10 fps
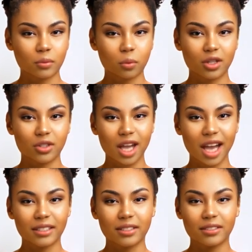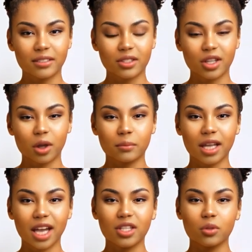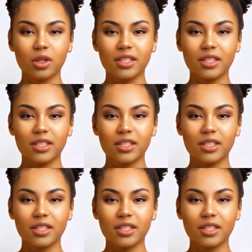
With her guidance, John began to